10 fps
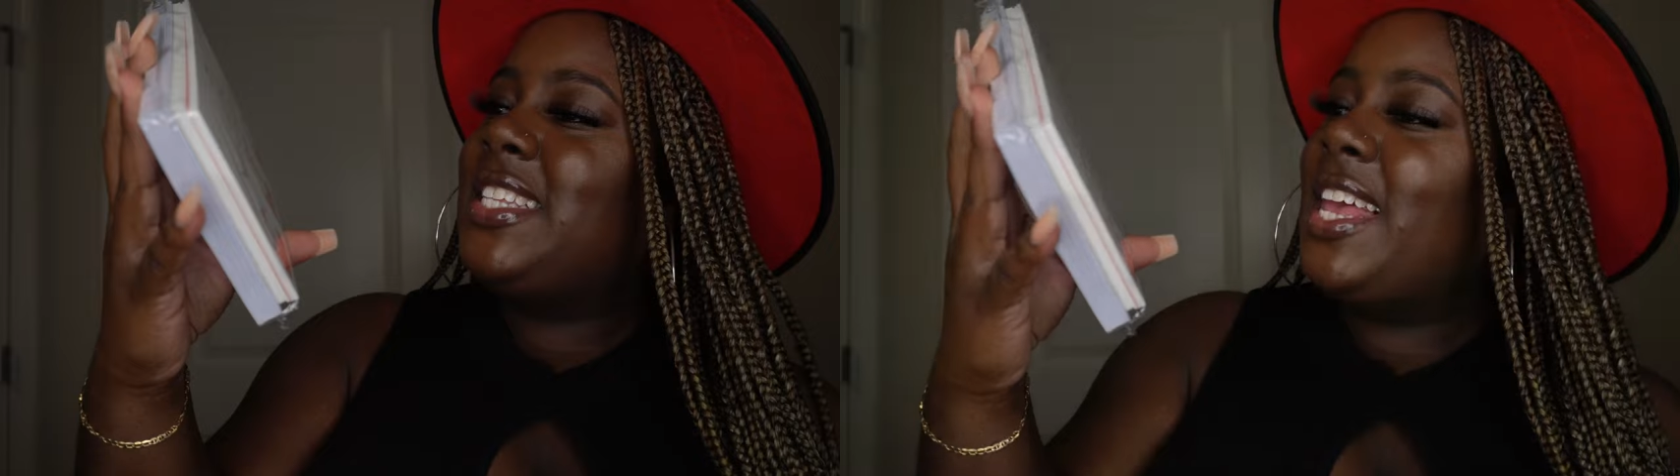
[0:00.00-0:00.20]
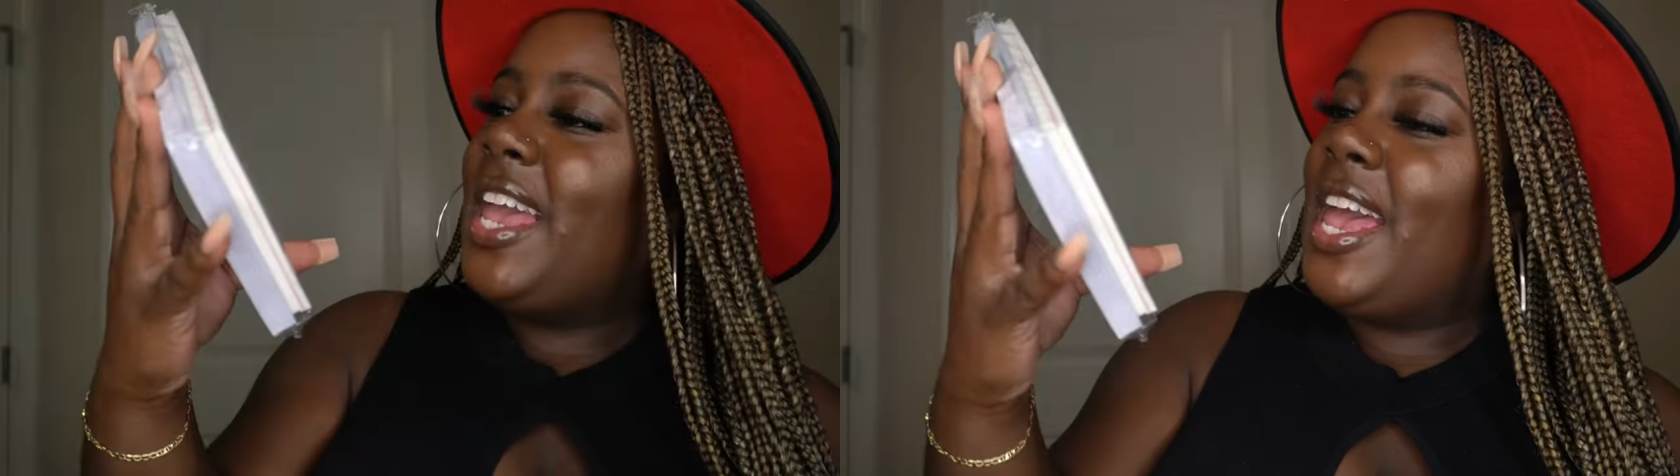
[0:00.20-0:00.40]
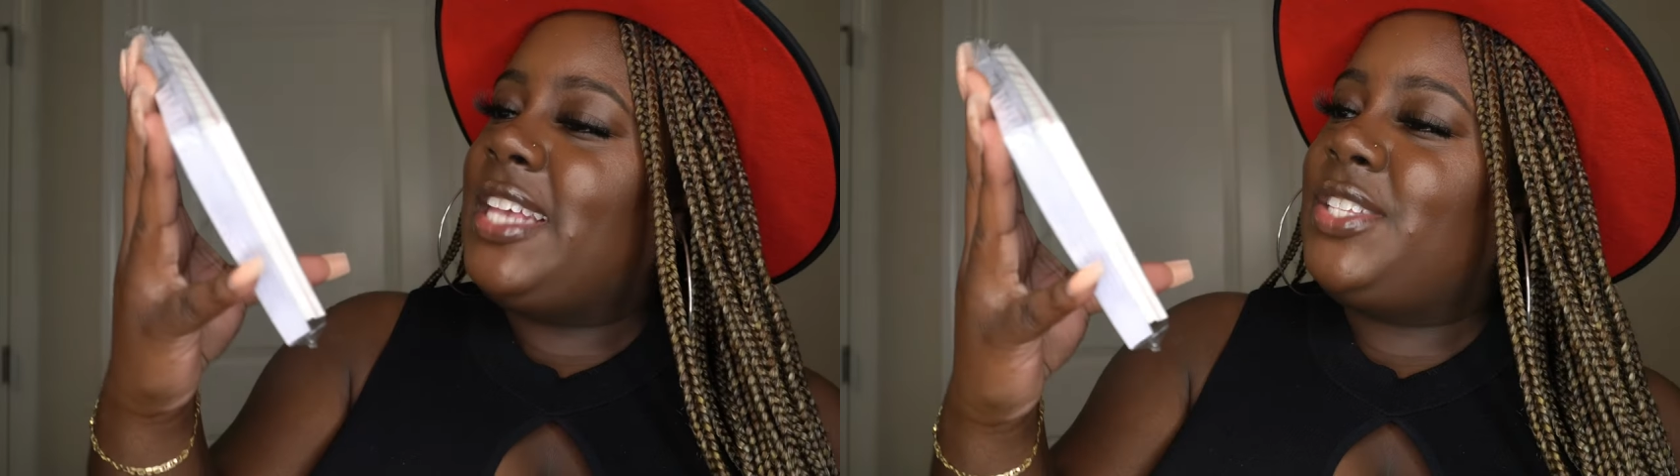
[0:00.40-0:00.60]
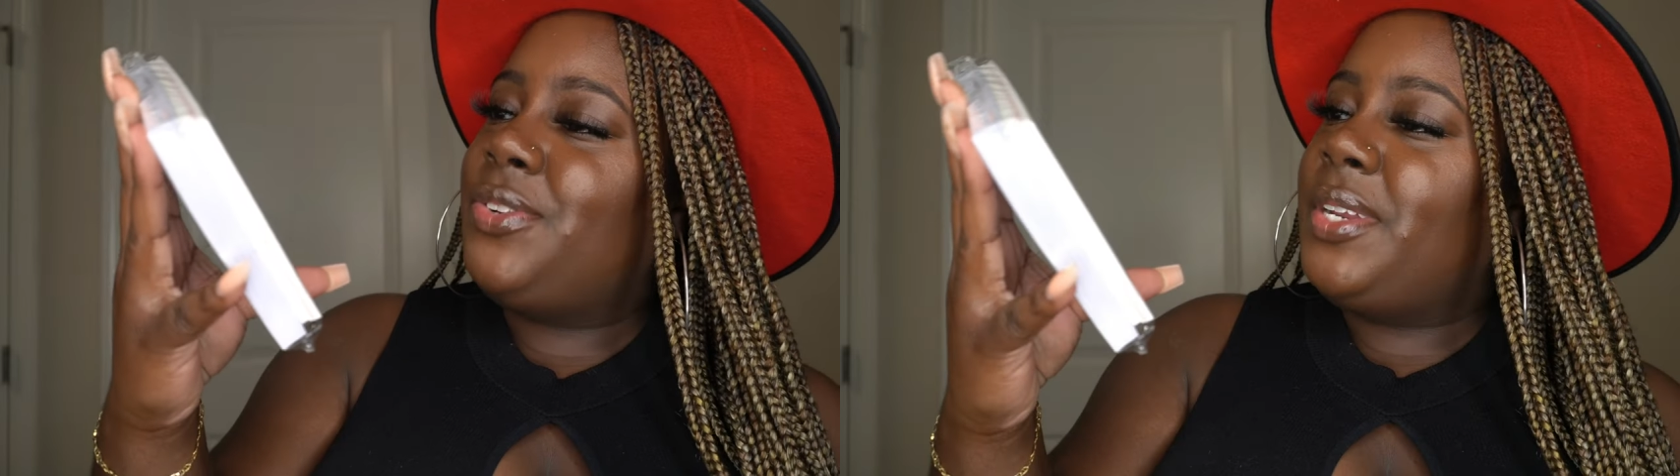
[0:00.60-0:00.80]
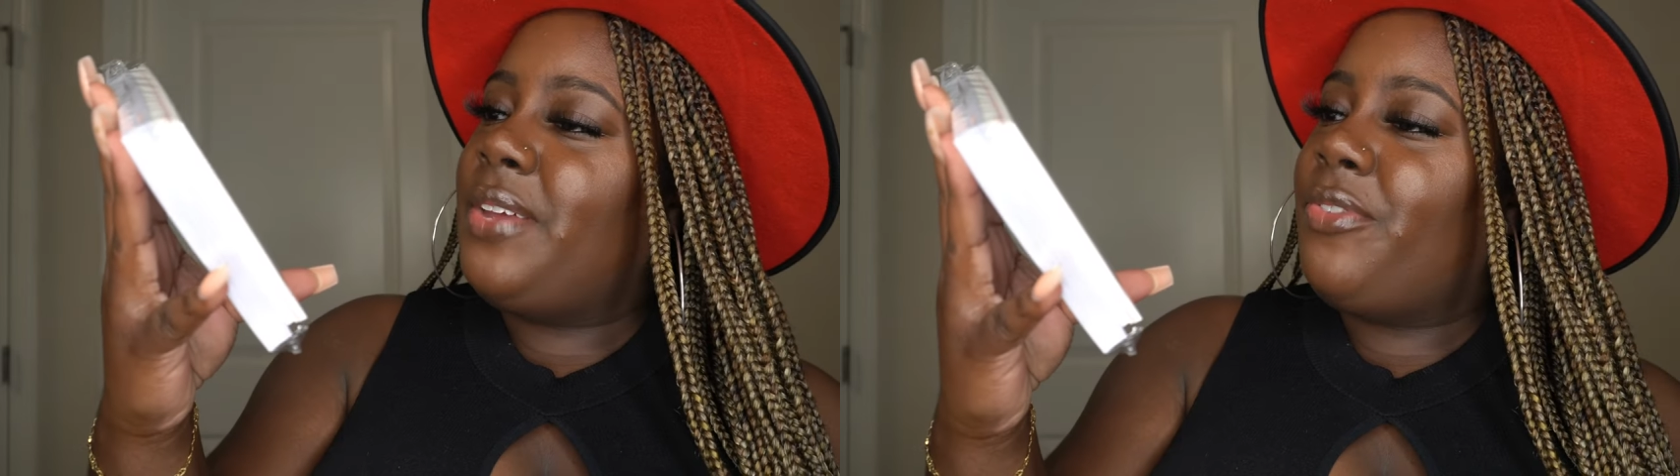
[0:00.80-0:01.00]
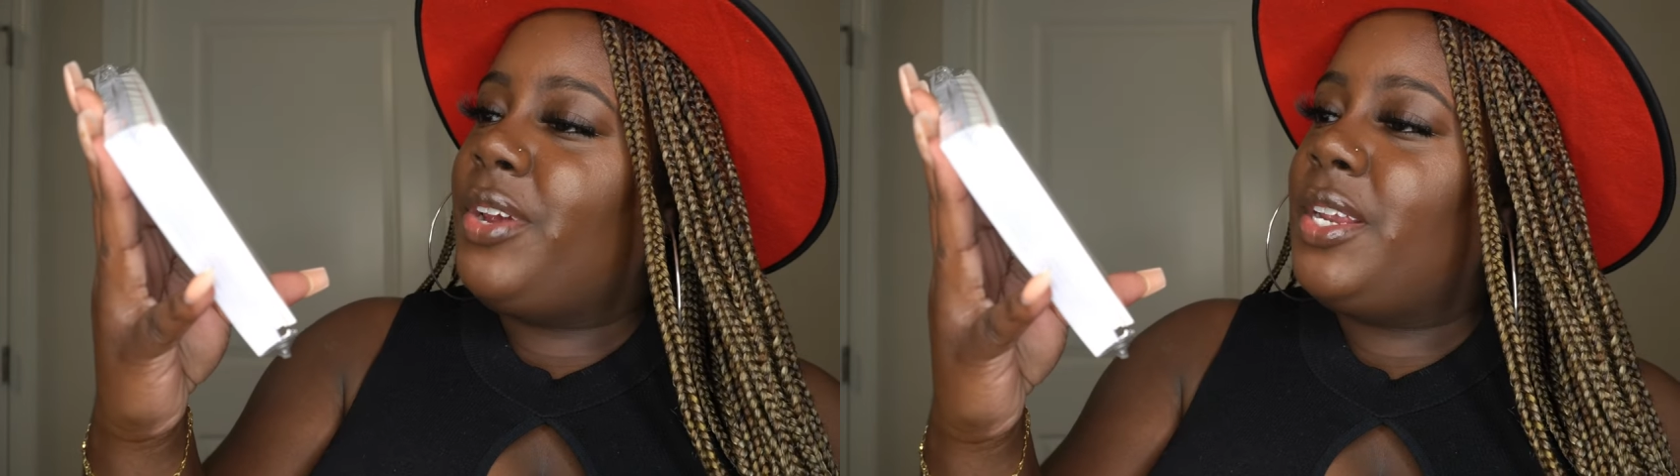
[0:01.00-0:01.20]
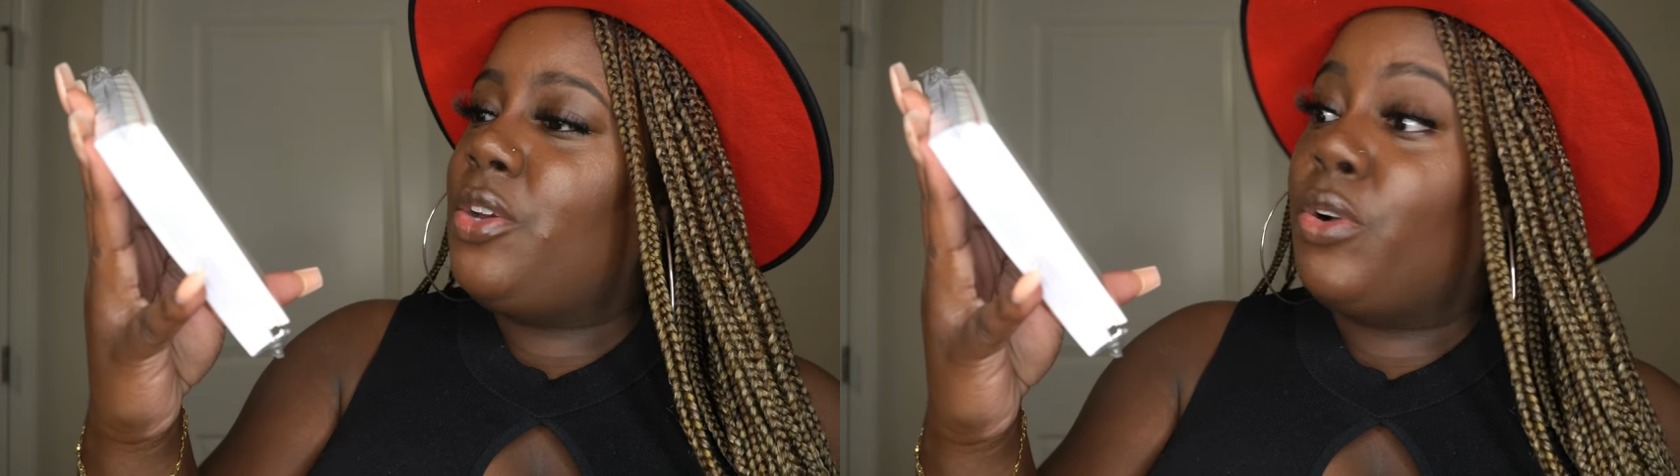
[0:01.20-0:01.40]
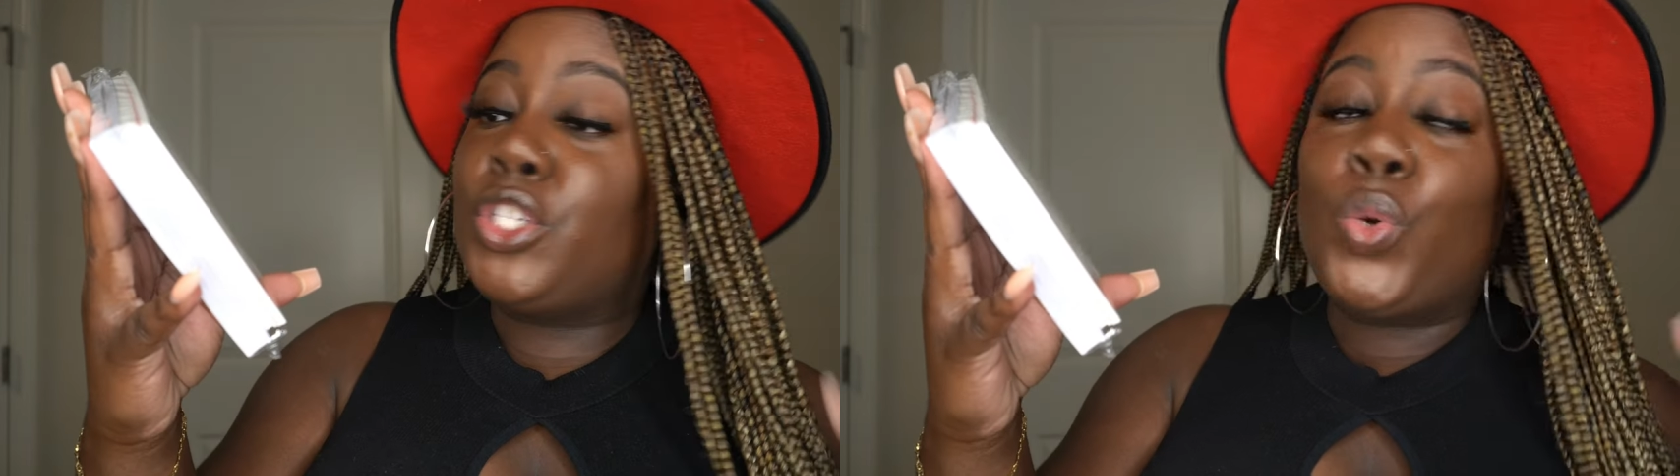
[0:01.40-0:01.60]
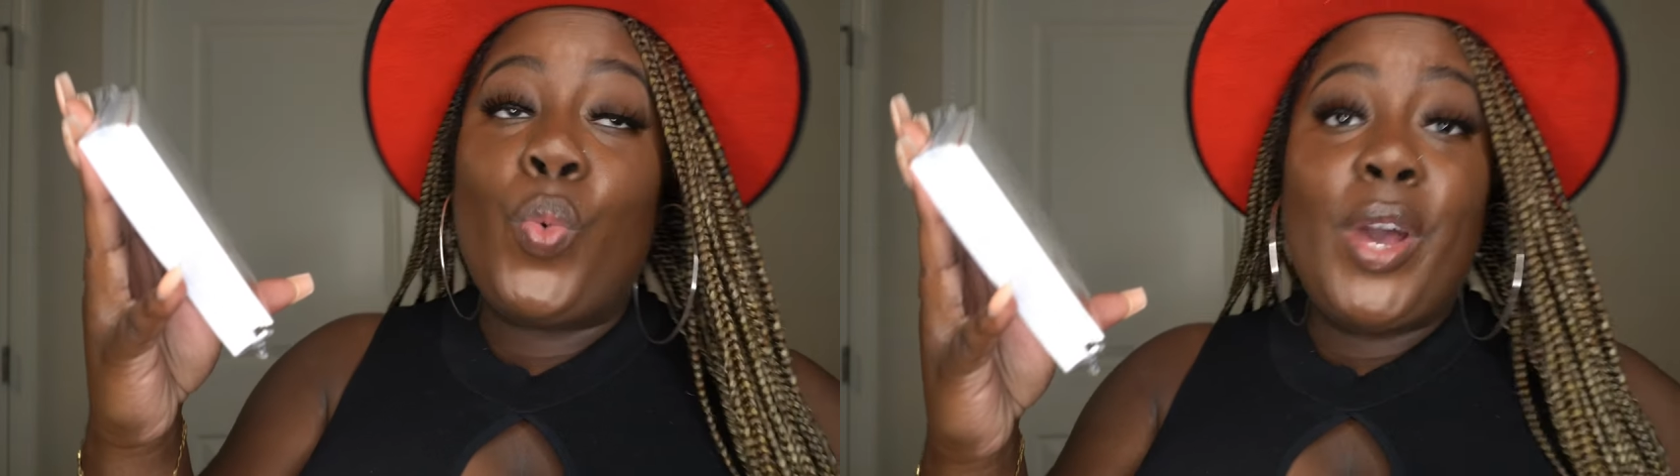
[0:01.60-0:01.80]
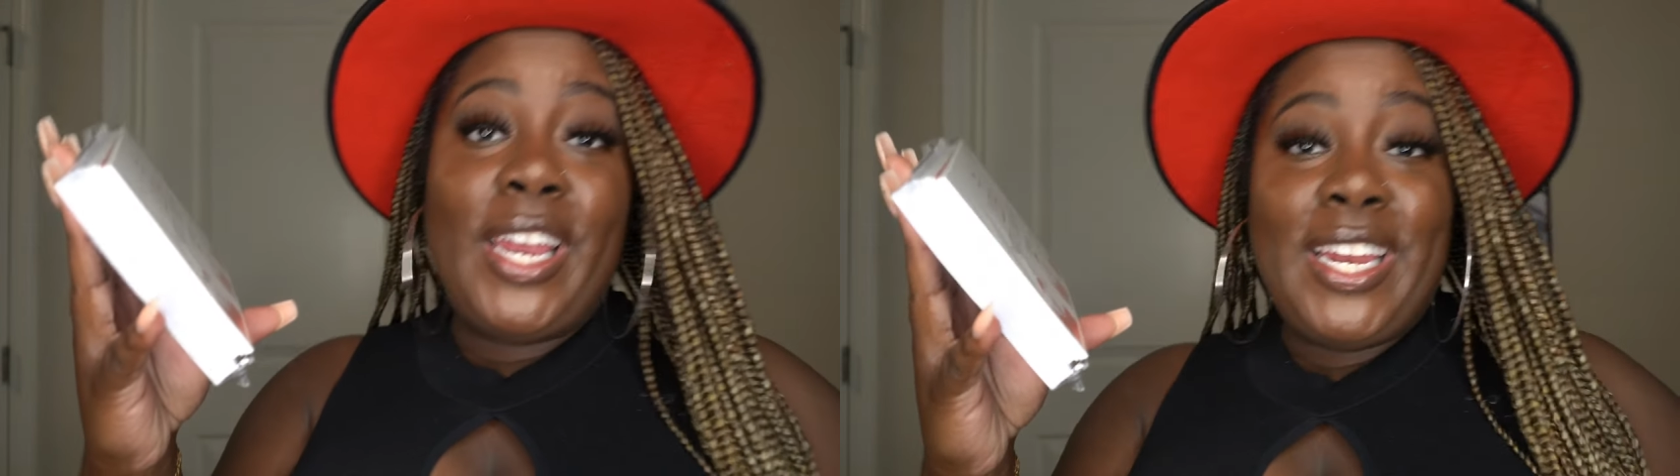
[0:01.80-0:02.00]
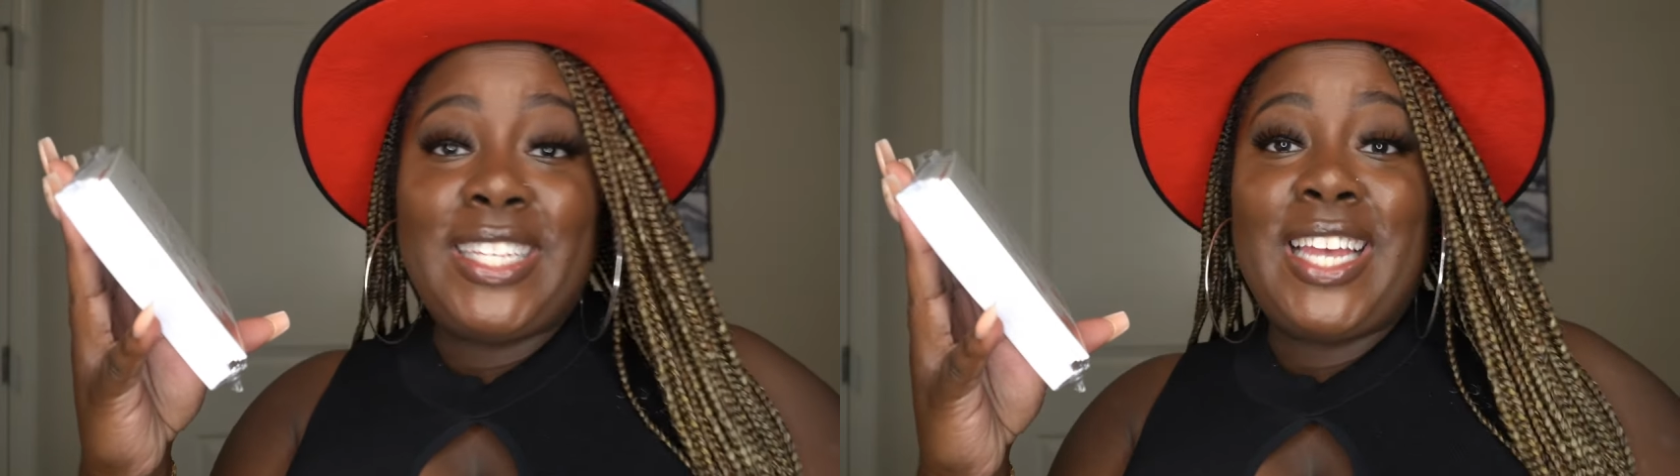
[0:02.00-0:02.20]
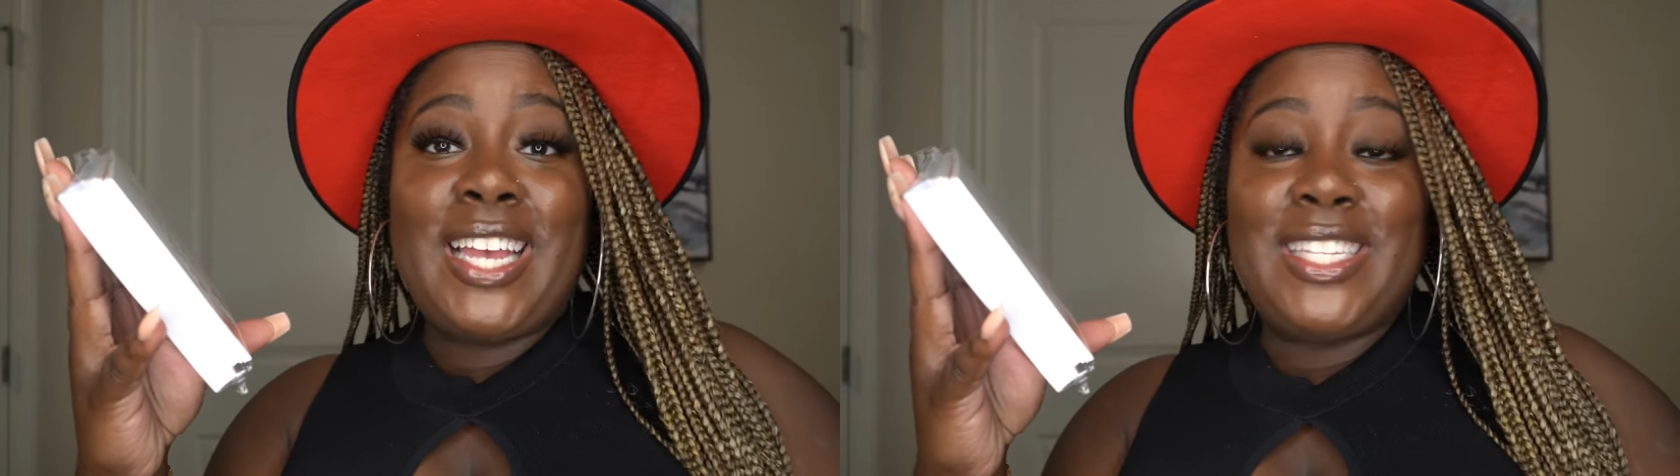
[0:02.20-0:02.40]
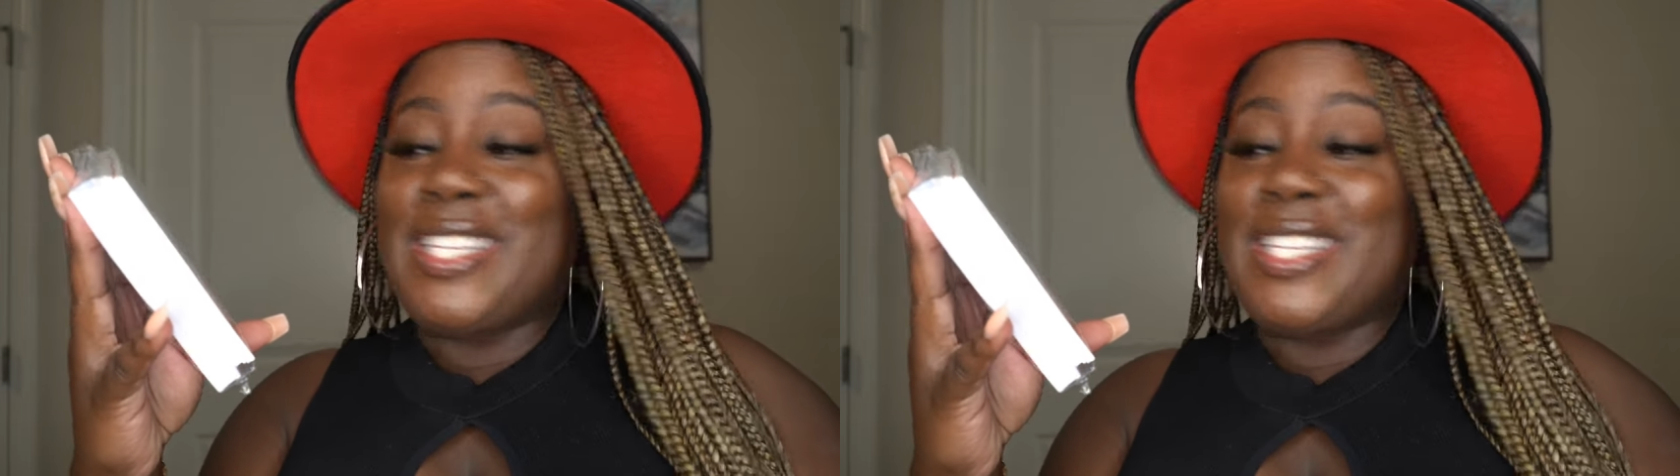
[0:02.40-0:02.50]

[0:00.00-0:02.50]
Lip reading: looks like it has 20 designs.